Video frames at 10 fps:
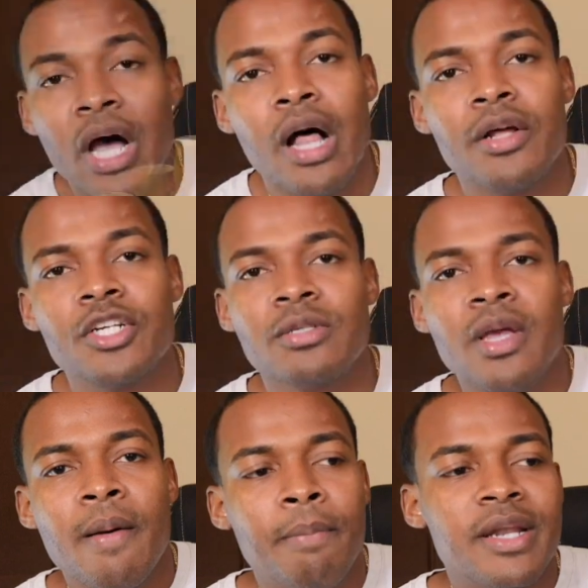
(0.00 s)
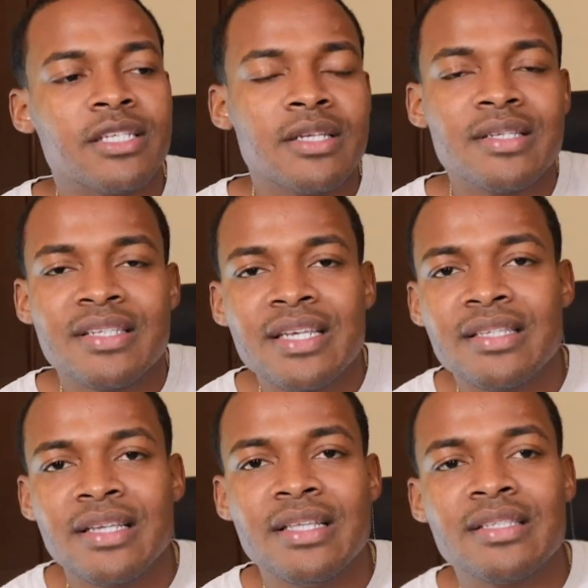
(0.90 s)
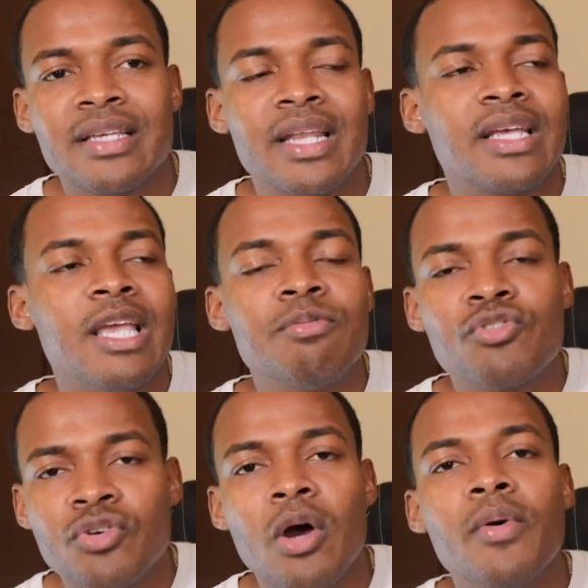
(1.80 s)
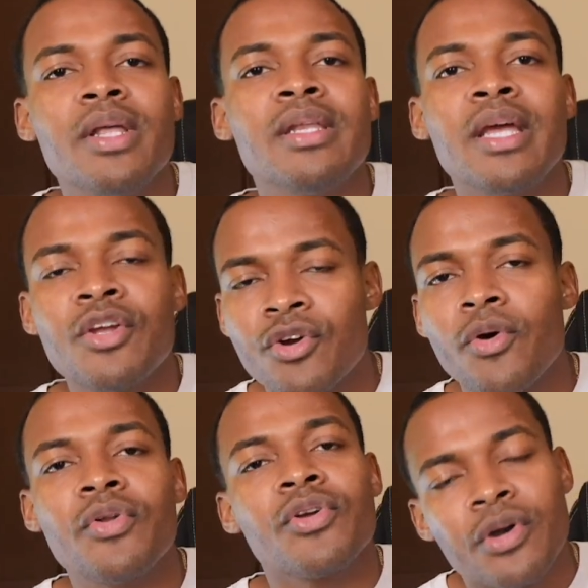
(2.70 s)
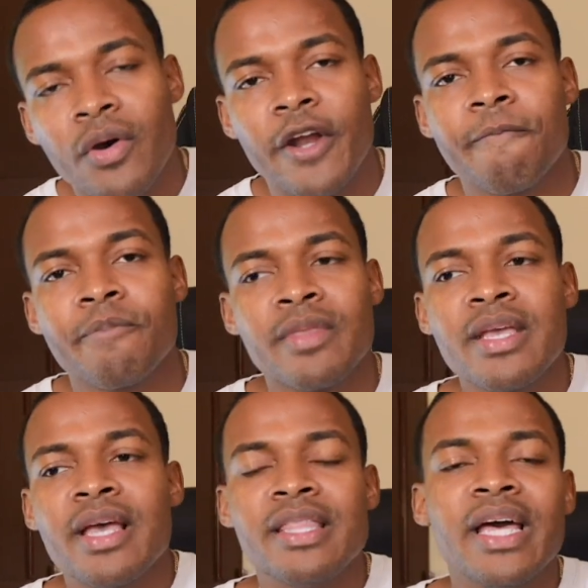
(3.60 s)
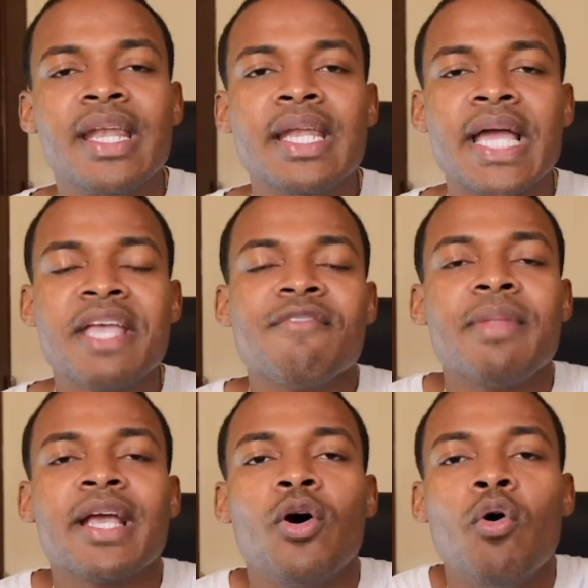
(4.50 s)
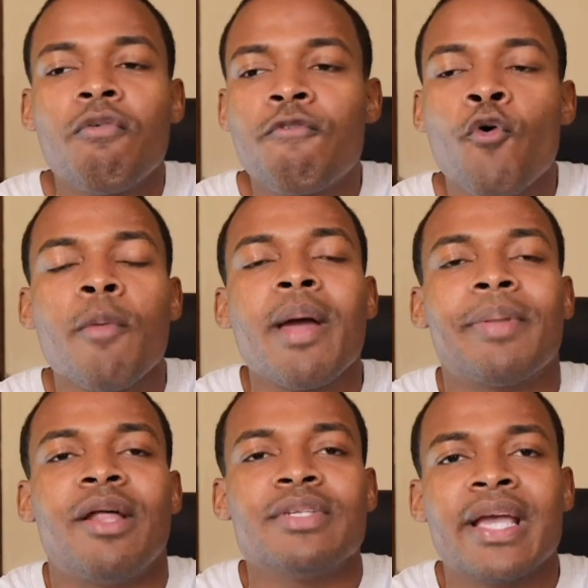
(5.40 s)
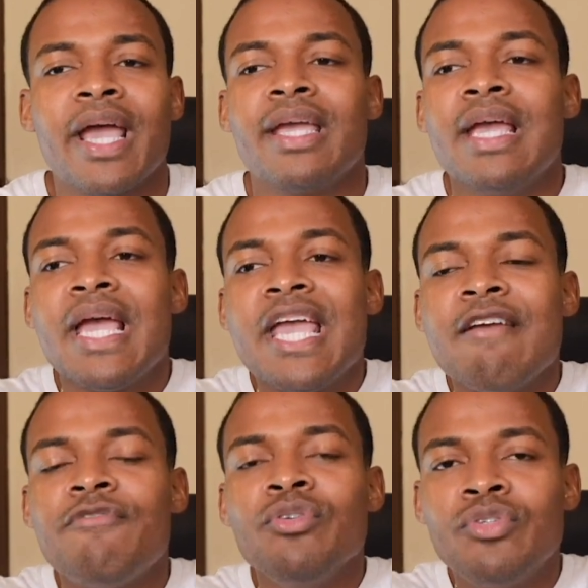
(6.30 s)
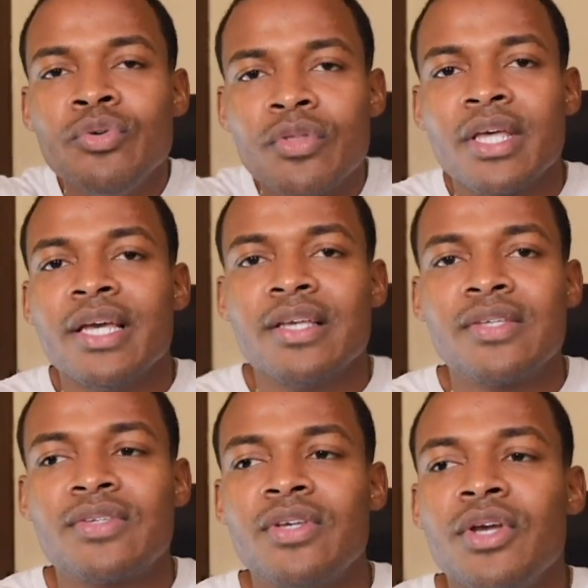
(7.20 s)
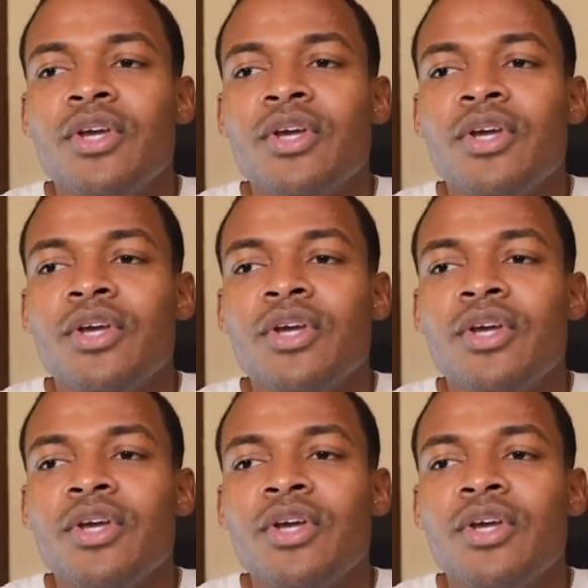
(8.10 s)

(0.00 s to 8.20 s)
dollars, but it's consistent and it keeps growing and growing and growing. And then I give him like a whole format plan. I was like, hey, if you do this,